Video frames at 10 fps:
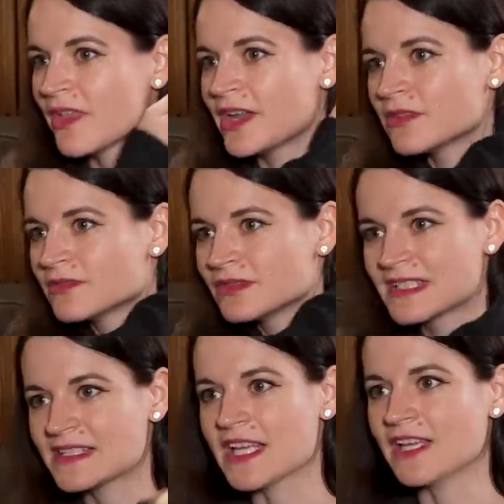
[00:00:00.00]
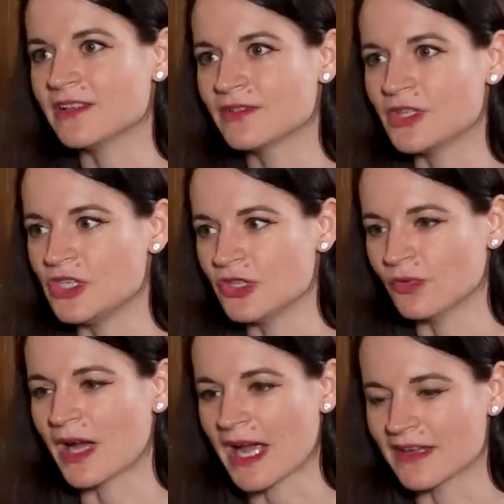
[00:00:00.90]
they don't see
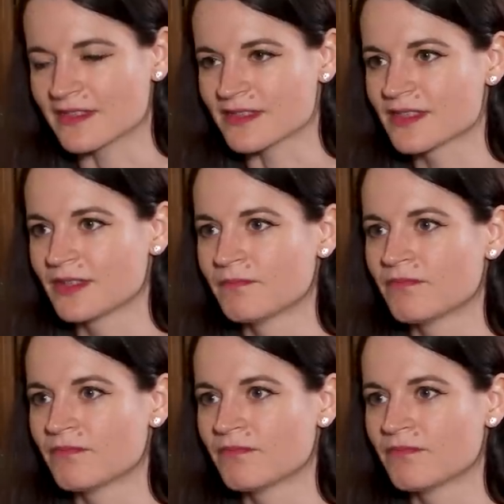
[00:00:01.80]
you as